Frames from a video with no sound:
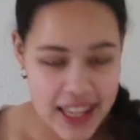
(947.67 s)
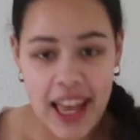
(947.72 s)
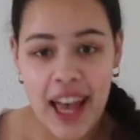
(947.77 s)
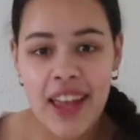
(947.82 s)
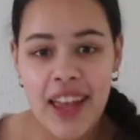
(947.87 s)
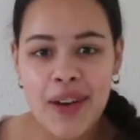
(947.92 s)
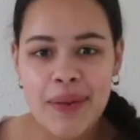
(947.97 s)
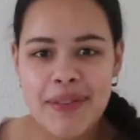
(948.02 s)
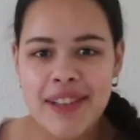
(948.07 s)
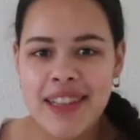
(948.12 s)
I
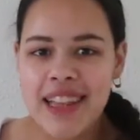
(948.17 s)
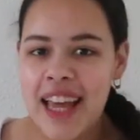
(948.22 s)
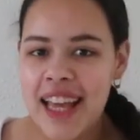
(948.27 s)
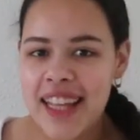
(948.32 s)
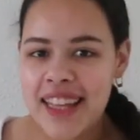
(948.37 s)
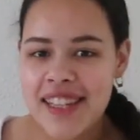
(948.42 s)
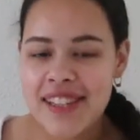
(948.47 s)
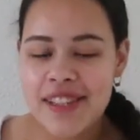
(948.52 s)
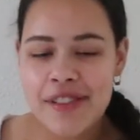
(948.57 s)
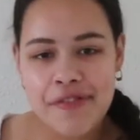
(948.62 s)
hope you
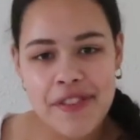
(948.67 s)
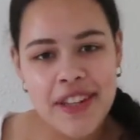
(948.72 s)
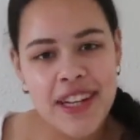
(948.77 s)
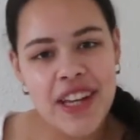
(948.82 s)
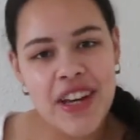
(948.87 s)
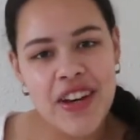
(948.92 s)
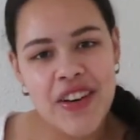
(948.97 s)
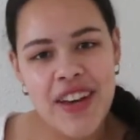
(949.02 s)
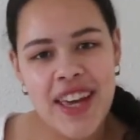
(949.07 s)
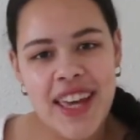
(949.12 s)
like this
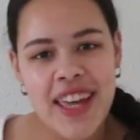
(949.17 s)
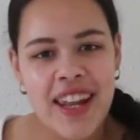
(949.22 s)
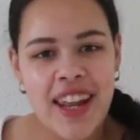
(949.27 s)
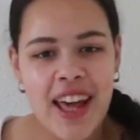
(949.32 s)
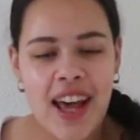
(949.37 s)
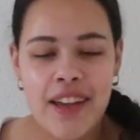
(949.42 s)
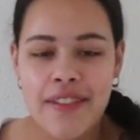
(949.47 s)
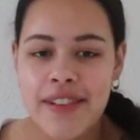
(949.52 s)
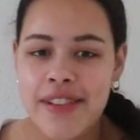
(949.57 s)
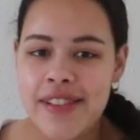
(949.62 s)
video, and
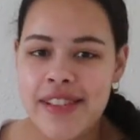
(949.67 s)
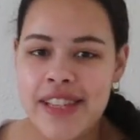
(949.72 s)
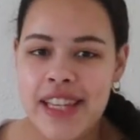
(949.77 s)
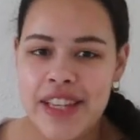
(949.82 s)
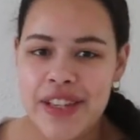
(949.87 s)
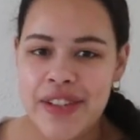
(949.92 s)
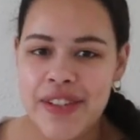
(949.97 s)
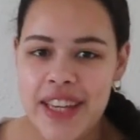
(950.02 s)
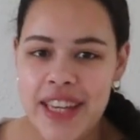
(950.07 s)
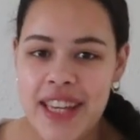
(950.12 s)
I will see
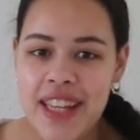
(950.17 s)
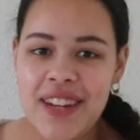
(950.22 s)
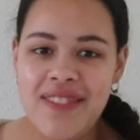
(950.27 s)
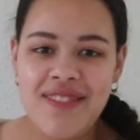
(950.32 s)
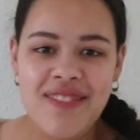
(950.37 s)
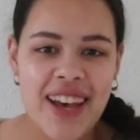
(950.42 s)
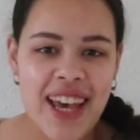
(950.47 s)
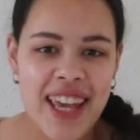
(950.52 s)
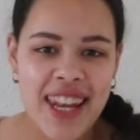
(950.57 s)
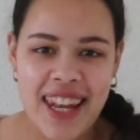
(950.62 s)
you
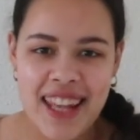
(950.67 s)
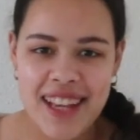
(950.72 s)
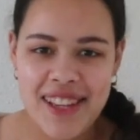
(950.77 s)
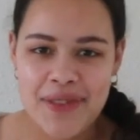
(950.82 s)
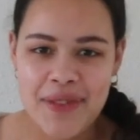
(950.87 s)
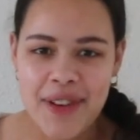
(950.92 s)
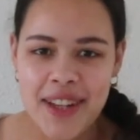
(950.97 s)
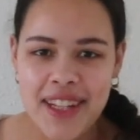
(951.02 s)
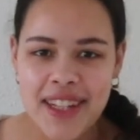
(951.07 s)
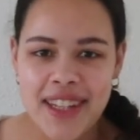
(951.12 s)
in my
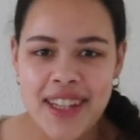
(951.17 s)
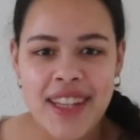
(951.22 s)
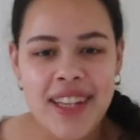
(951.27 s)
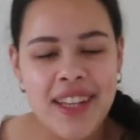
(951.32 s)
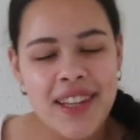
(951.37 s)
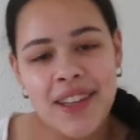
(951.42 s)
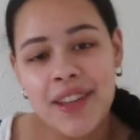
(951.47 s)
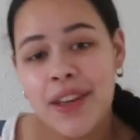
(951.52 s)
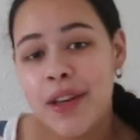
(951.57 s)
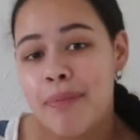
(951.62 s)
next one.
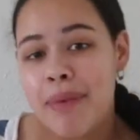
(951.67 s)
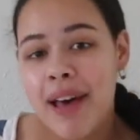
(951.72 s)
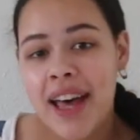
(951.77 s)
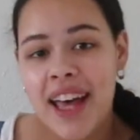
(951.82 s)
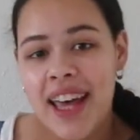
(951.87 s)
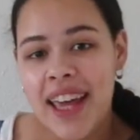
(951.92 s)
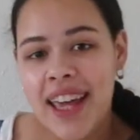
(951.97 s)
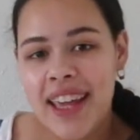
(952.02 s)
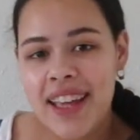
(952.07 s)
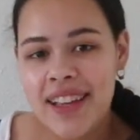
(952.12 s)

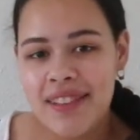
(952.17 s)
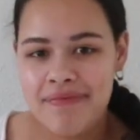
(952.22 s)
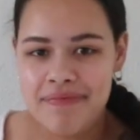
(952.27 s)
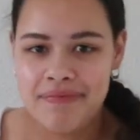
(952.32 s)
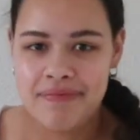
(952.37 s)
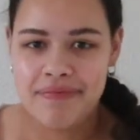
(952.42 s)
Goodbye!